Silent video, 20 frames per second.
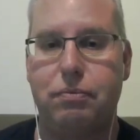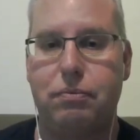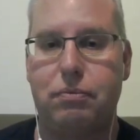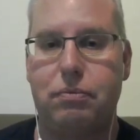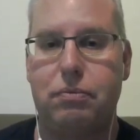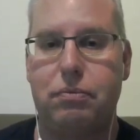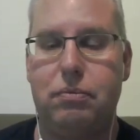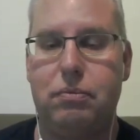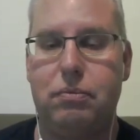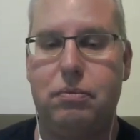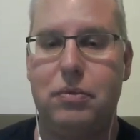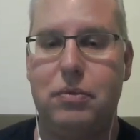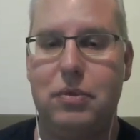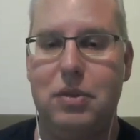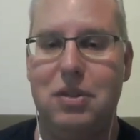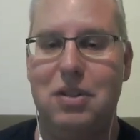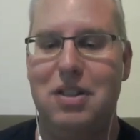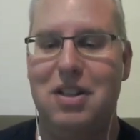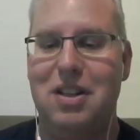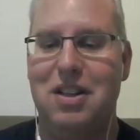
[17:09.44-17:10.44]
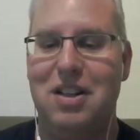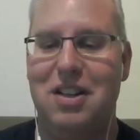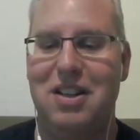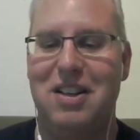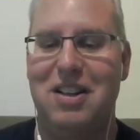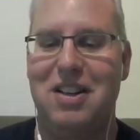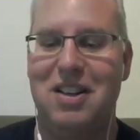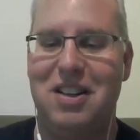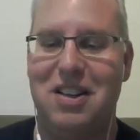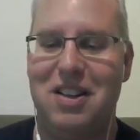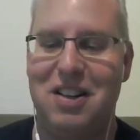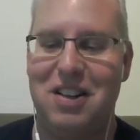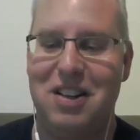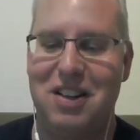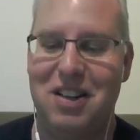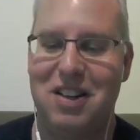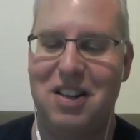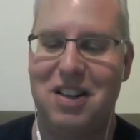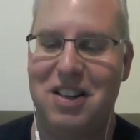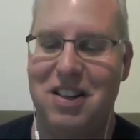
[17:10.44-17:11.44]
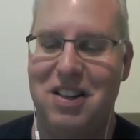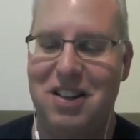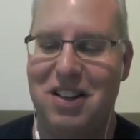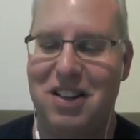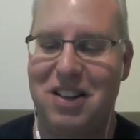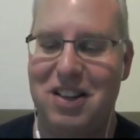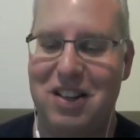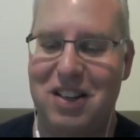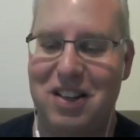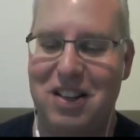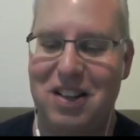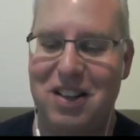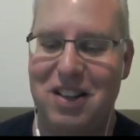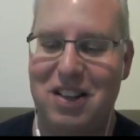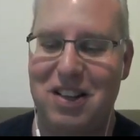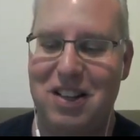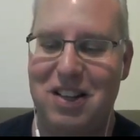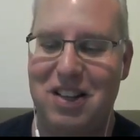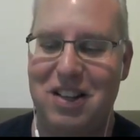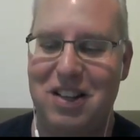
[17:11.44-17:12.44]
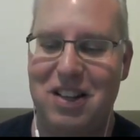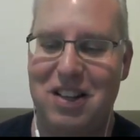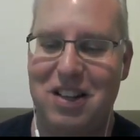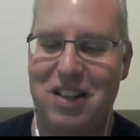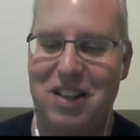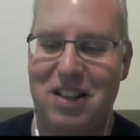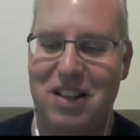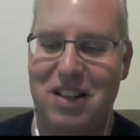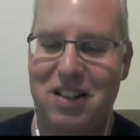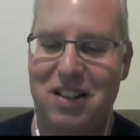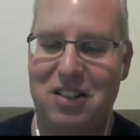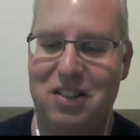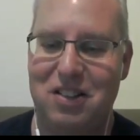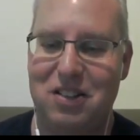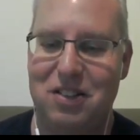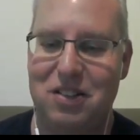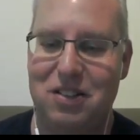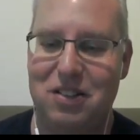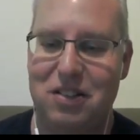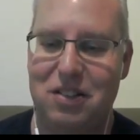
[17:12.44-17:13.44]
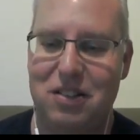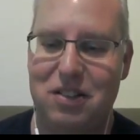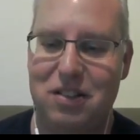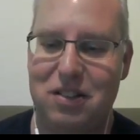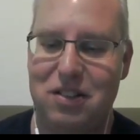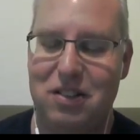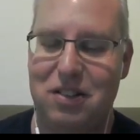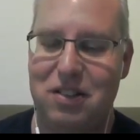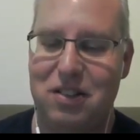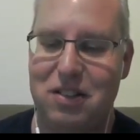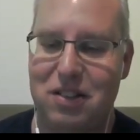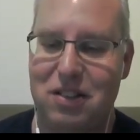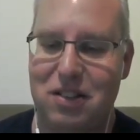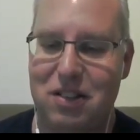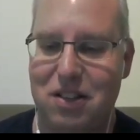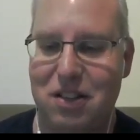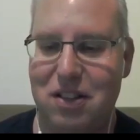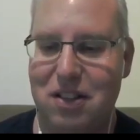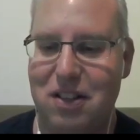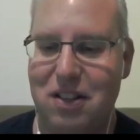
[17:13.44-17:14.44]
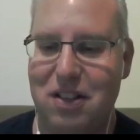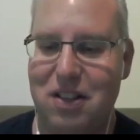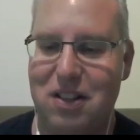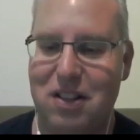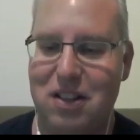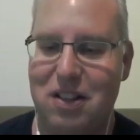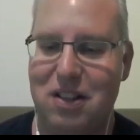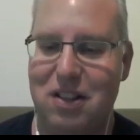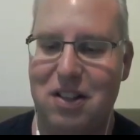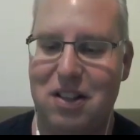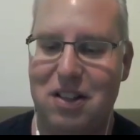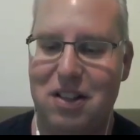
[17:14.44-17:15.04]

(silent)